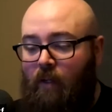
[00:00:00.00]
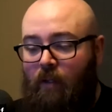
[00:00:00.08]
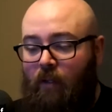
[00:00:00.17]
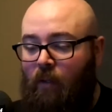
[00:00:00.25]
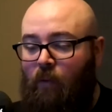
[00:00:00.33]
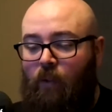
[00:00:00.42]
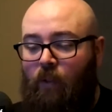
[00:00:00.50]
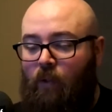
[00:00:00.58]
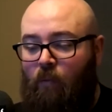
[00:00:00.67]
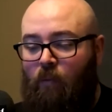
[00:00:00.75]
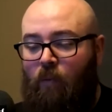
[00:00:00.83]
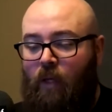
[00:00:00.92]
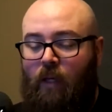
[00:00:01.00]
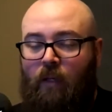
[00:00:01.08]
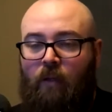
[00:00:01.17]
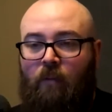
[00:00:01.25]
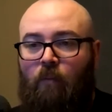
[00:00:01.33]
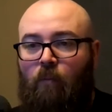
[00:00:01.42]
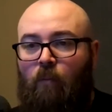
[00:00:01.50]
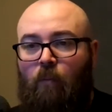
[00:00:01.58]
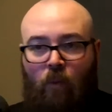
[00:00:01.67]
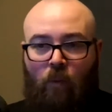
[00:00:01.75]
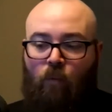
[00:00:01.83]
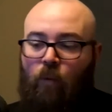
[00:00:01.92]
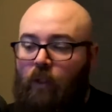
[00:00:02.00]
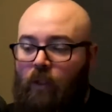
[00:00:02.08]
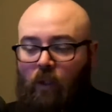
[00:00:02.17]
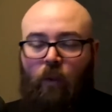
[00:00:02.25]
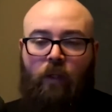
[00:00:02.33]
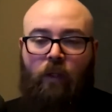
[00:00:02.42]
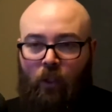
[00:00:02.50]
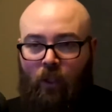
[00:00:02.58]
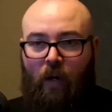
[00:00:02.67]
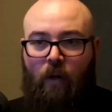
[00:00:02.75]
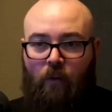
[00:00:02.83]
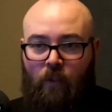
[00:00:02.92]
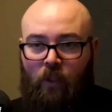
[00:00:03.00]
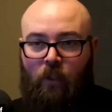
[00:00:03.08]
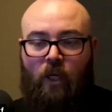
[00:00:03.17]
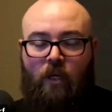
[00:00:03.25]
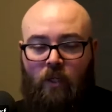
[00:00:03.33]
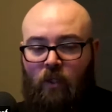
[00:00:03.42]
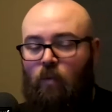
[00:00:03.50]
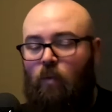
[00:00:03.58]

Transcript: they can really quickly shout out suggestions.